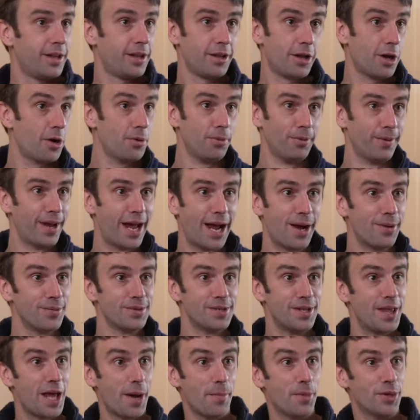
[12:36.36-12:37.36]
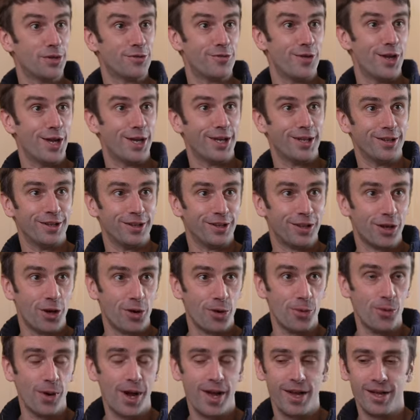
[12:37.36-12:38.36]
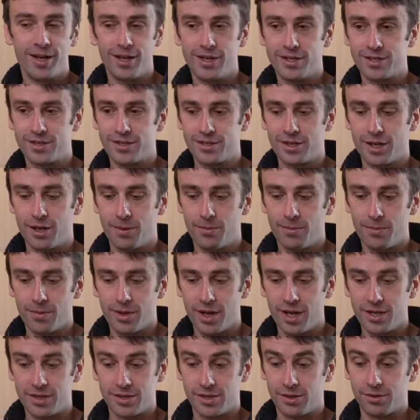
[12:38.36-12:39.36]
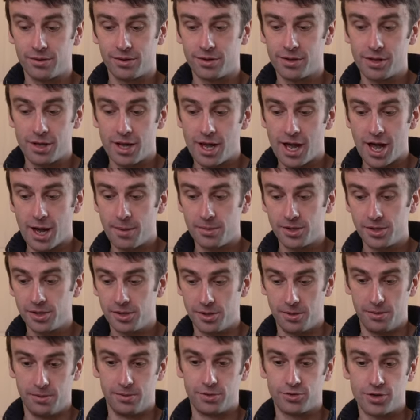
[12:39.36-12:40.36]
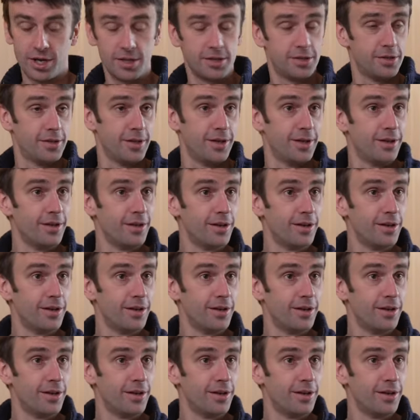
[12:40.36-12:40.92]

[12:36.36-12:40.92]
Gone out to the atmosphere and gone away. It's an absolute tragedy.